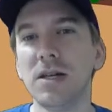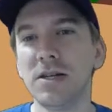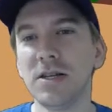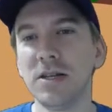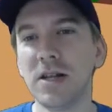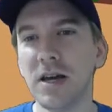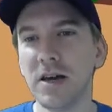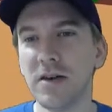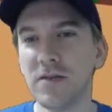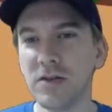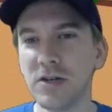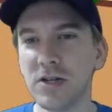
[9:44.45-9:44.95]

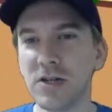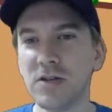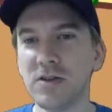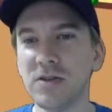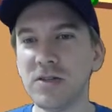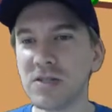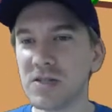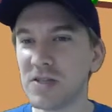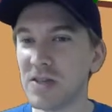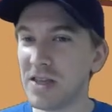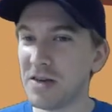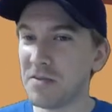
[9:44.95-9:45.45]
Did have a
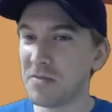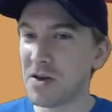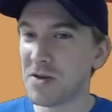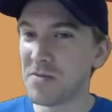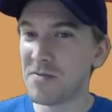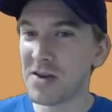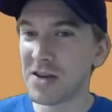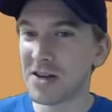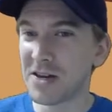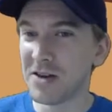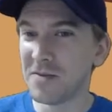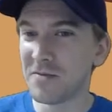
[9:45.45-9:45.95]
donut, so that
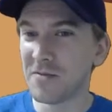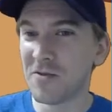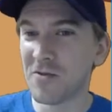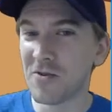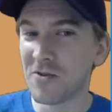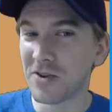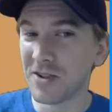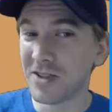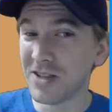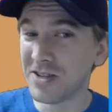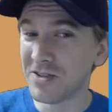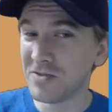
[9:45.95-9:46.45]
might make up
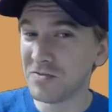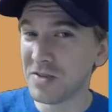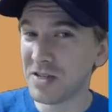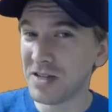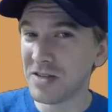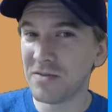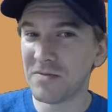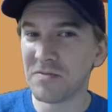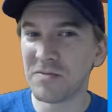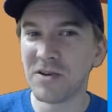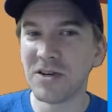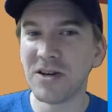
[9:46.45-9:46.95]
for it a little bit,